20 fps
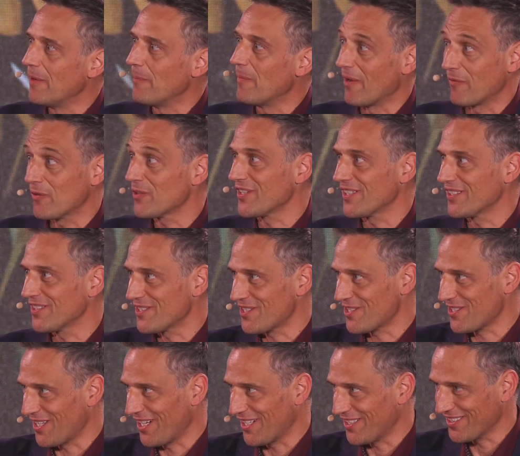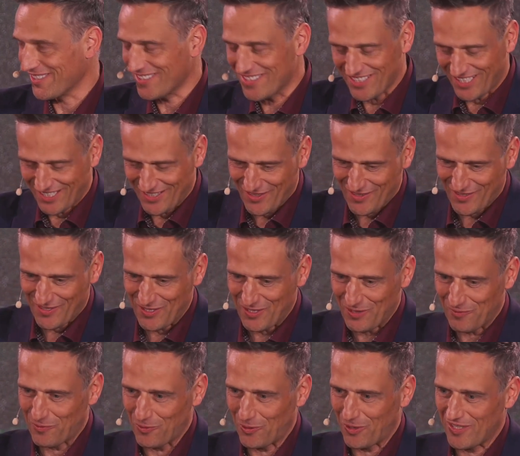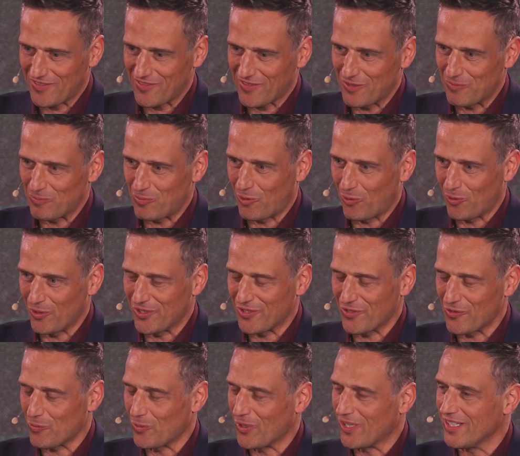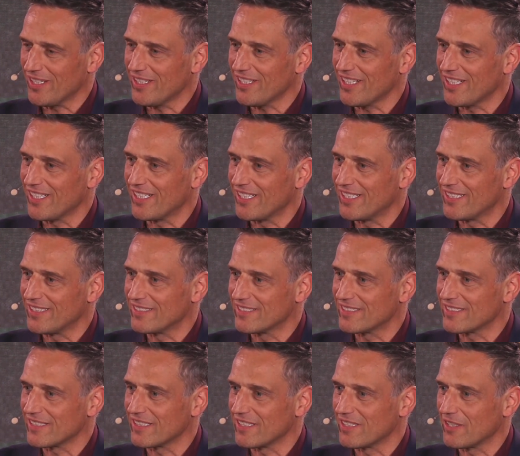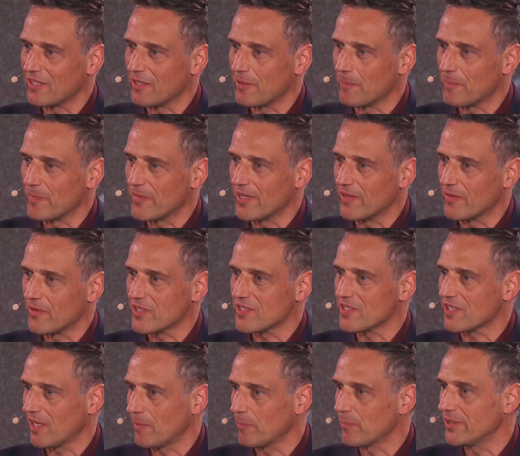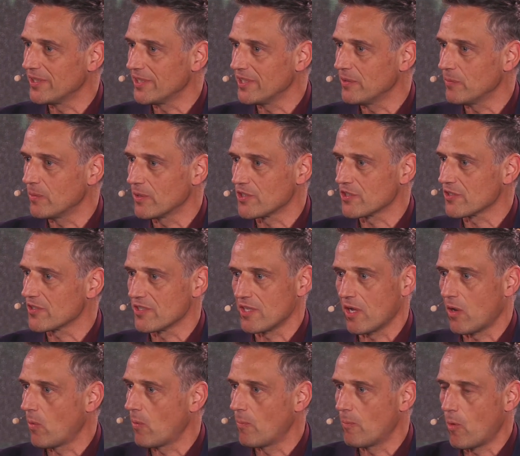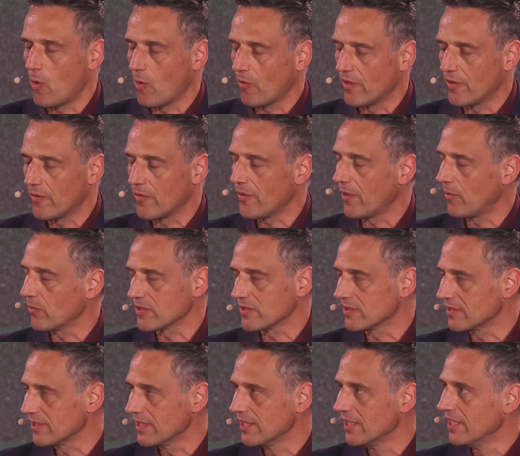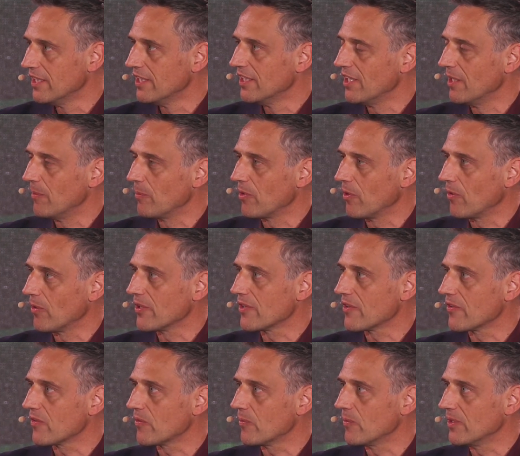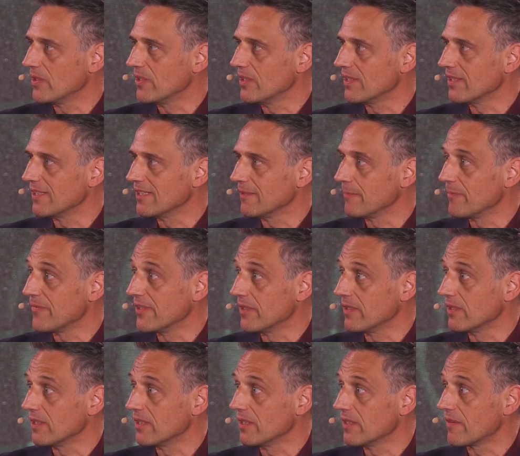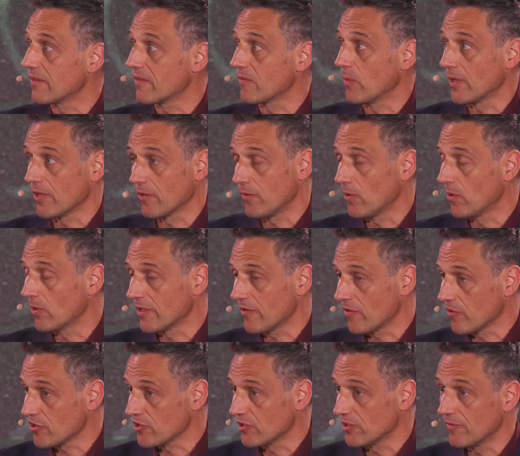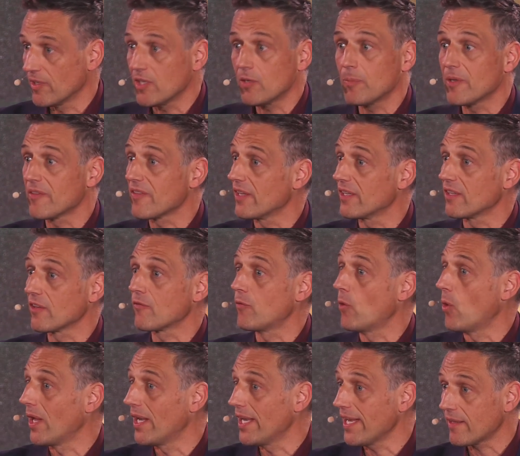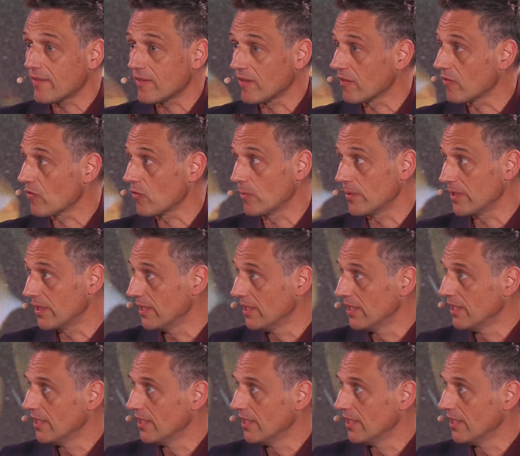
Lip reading: Everything started in Gdansk here for us in Poland as well. And in this company, which is now more than 1,000 employees, it's one of our research and development centers for Alexa. So we